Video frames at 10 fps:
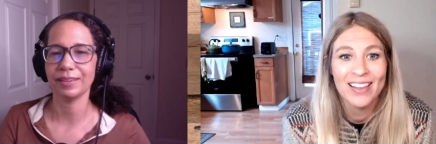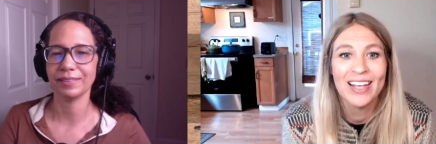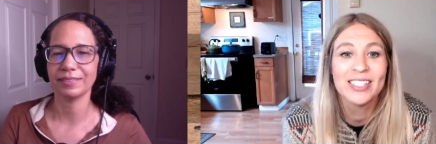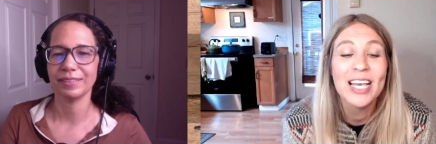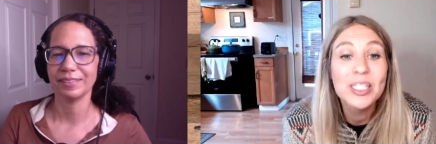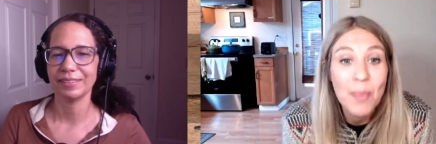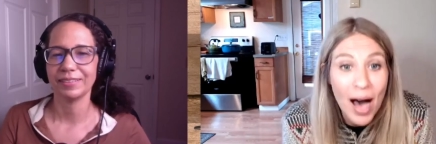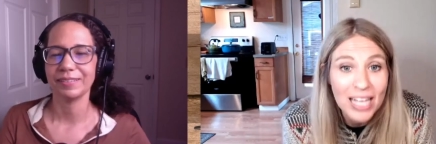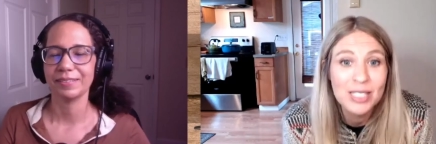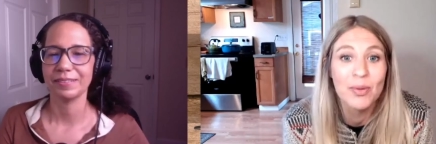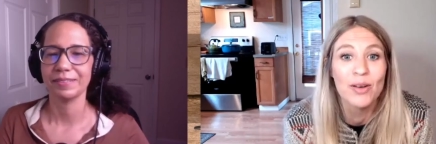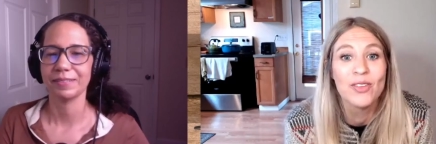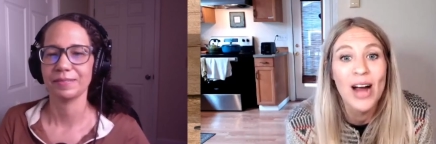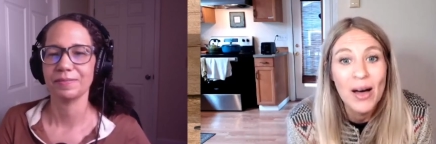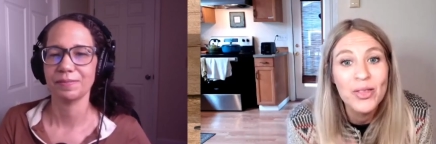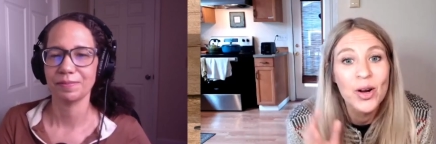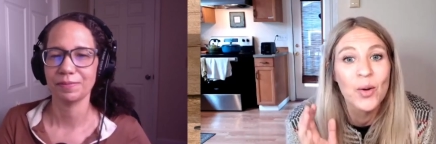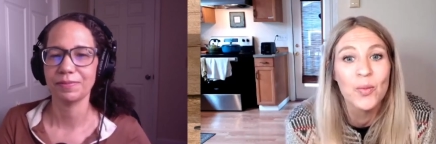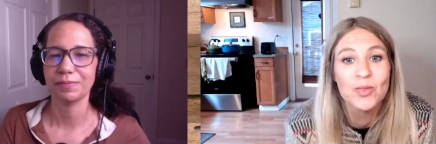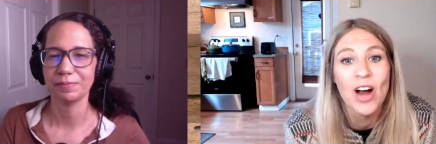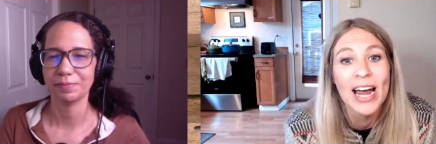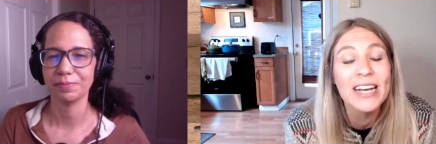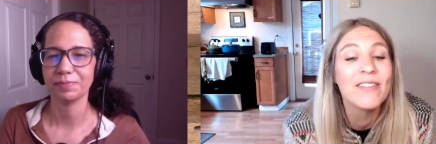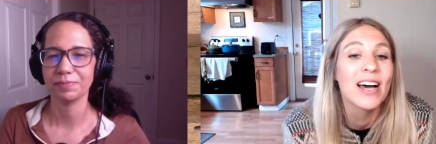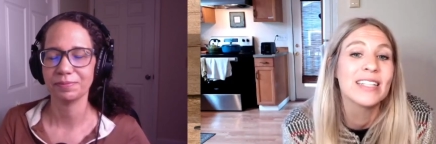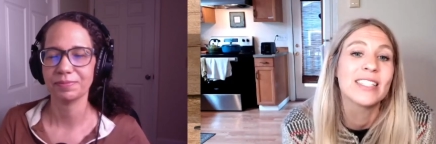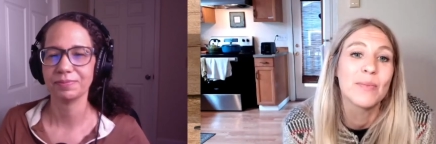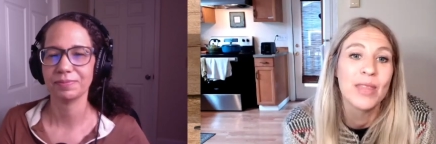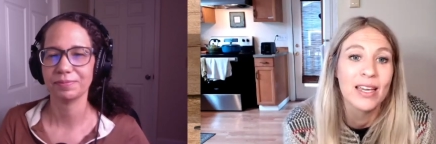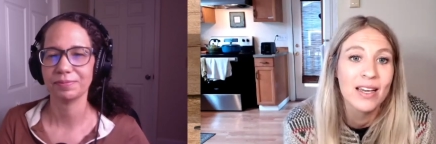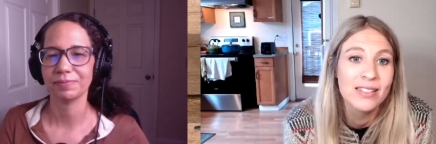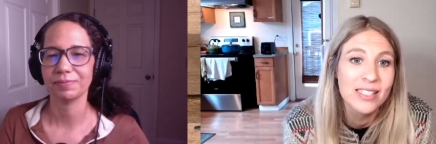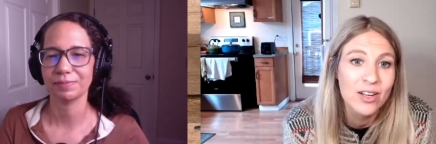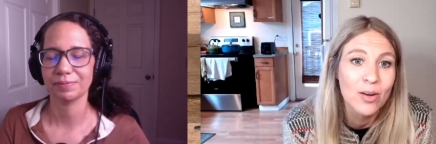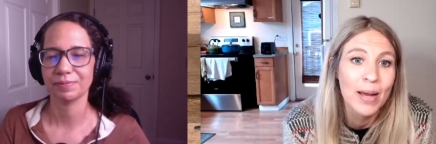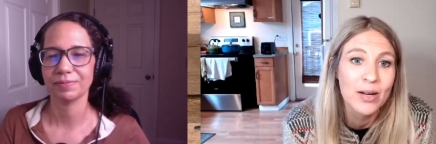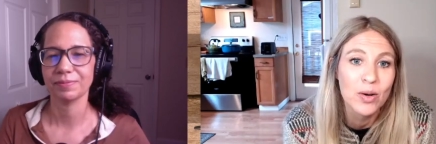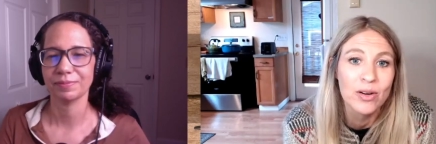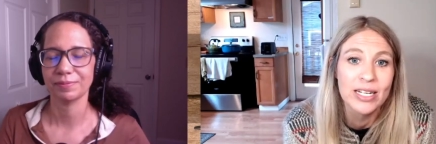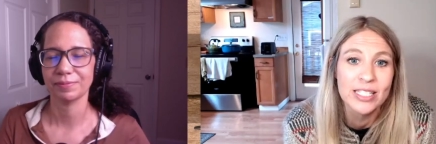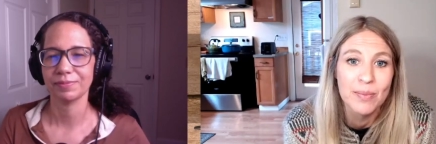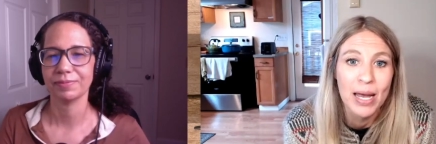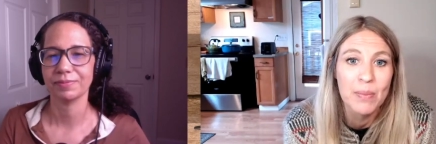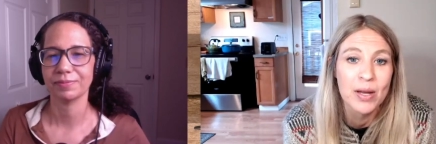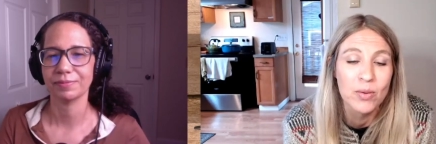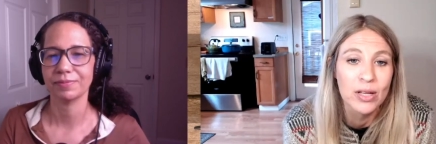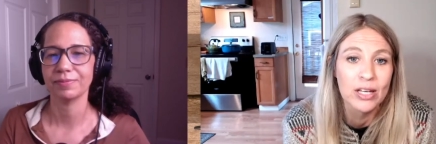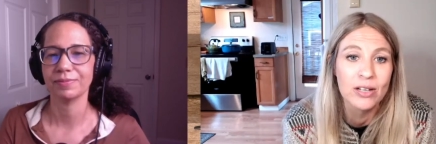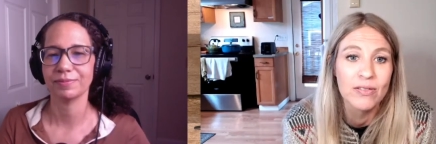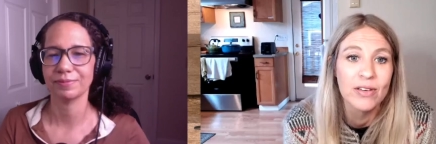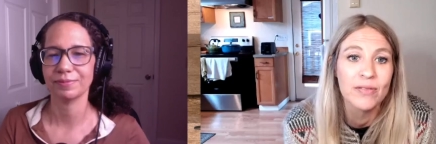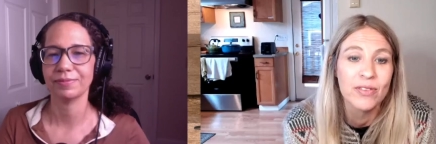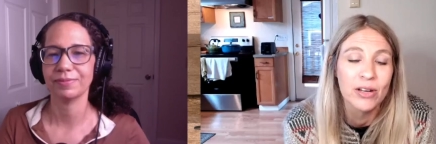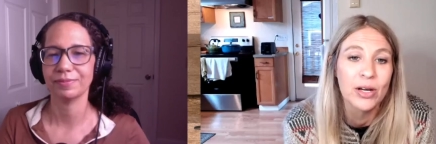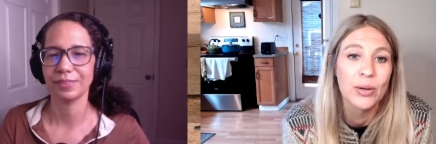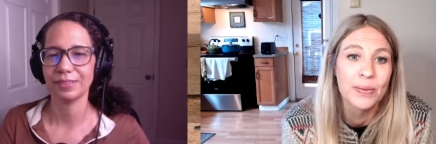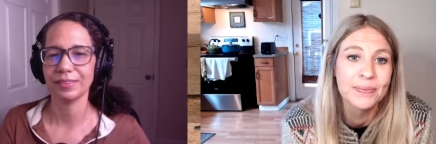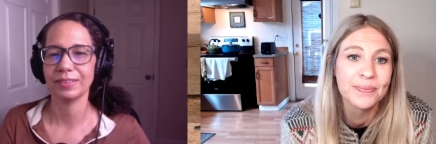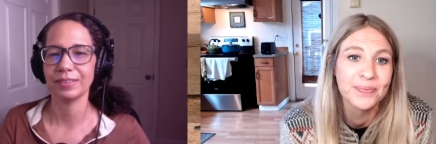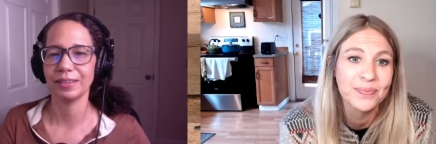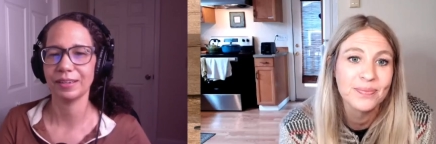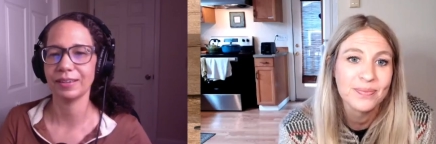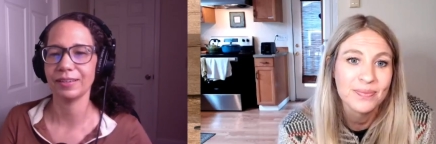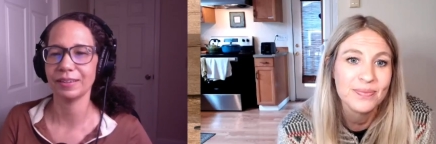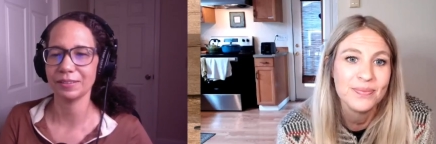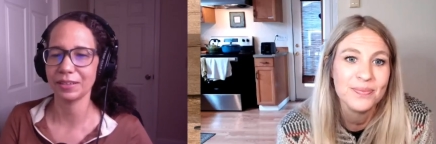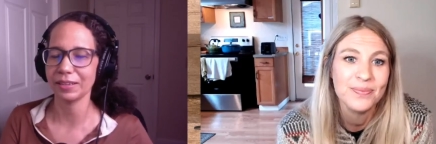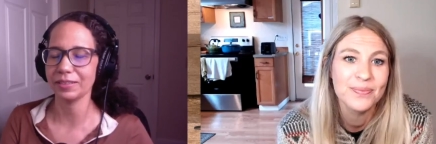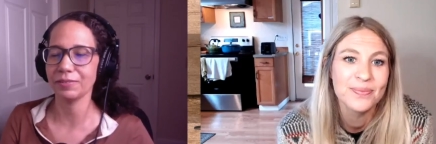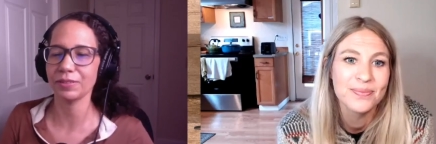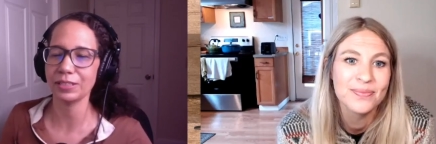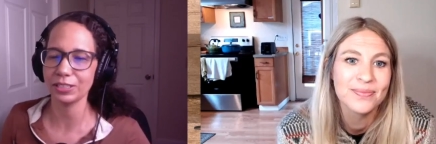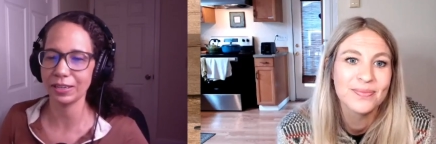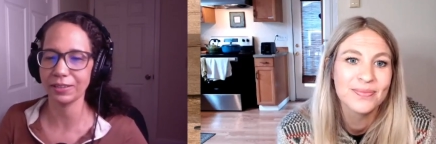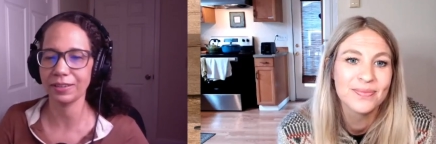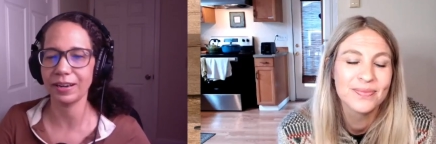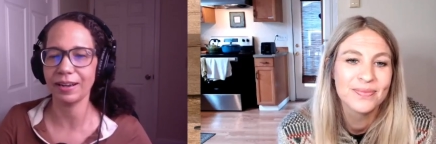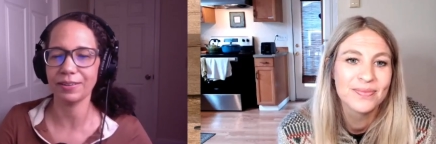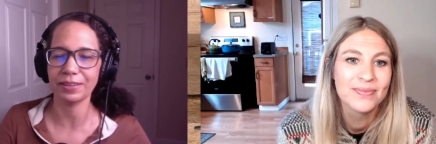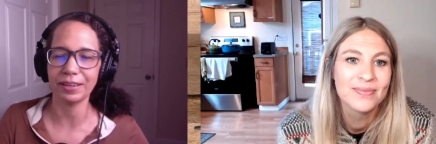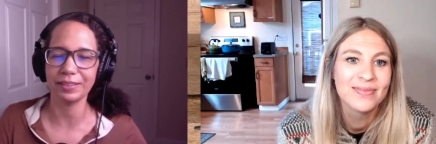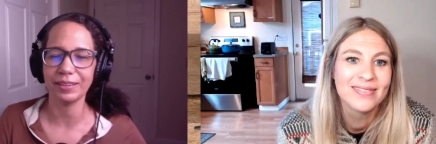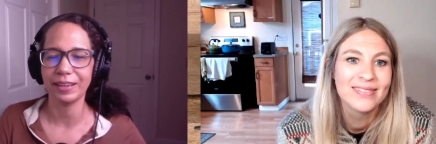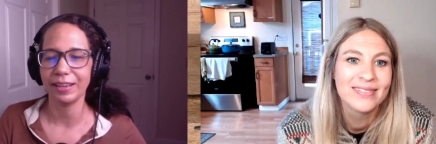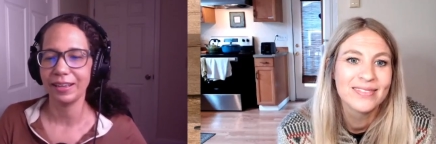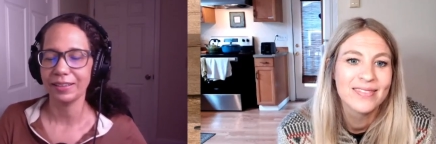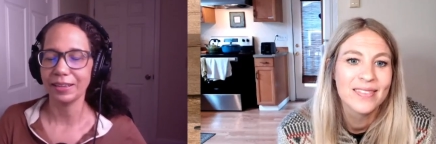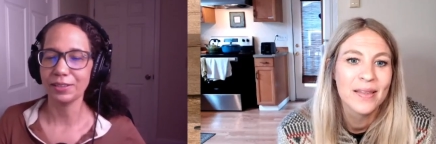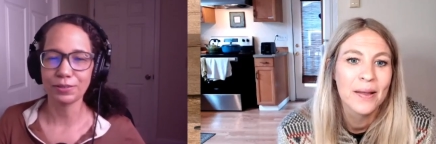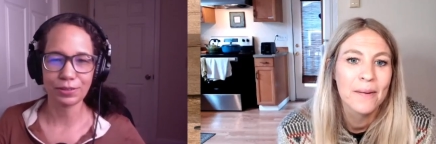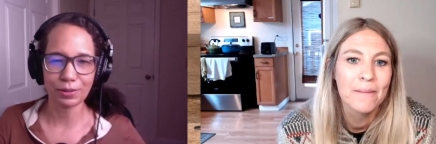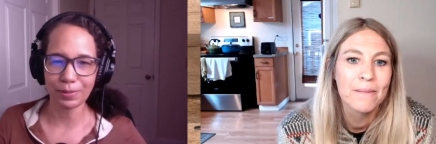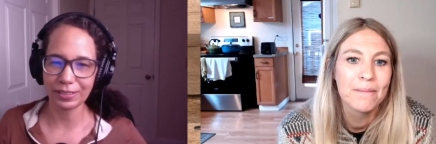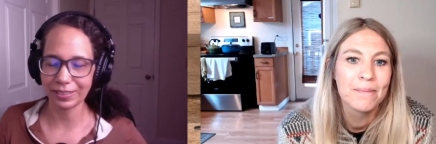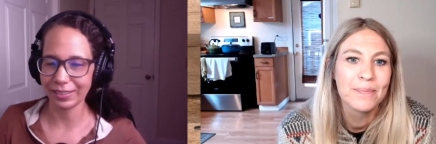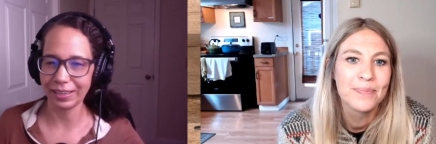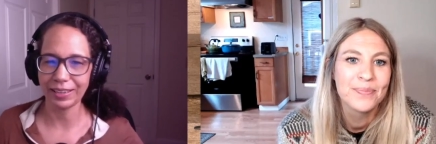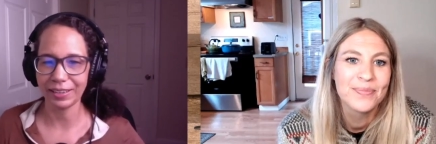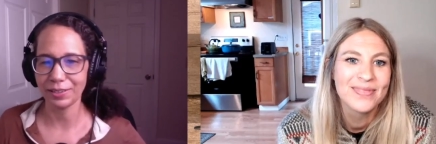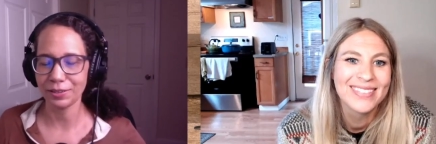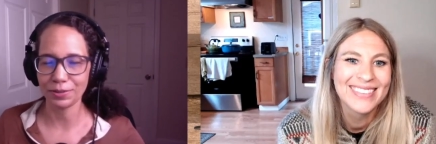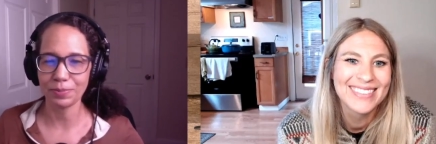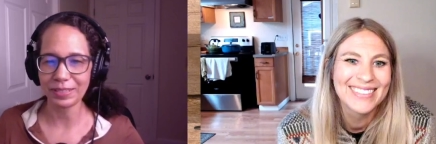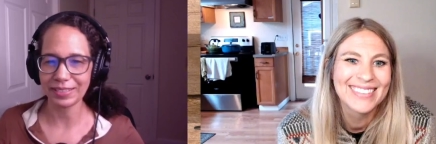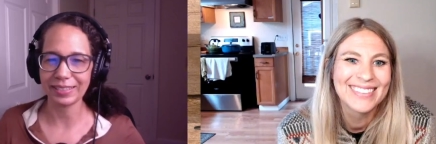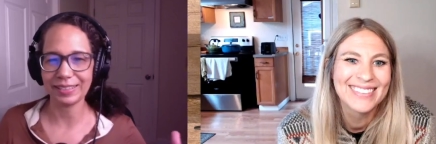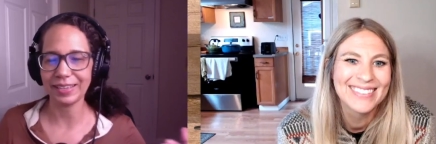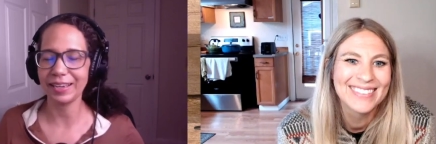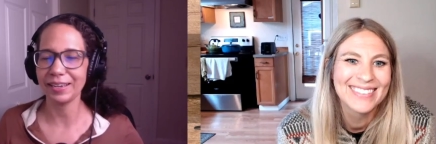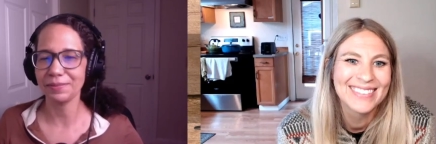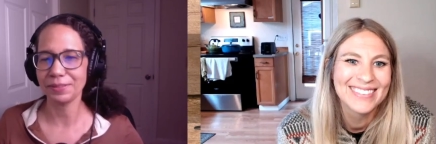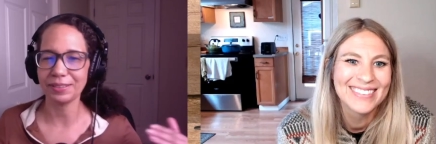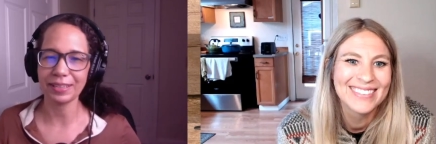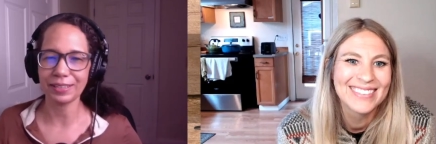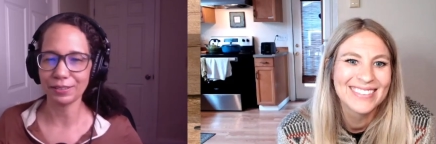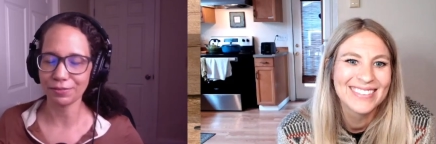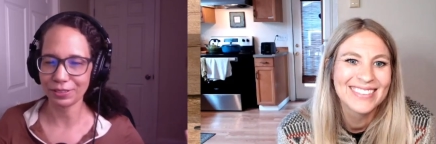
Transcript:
Speaker 1: it, it's possible if you're out there trying to find something consider microgreens it might be a really good fit for you
Speaker 2: yeah yeah, definitely check her out. And thank you so much again. I know you're busy today, but thank you for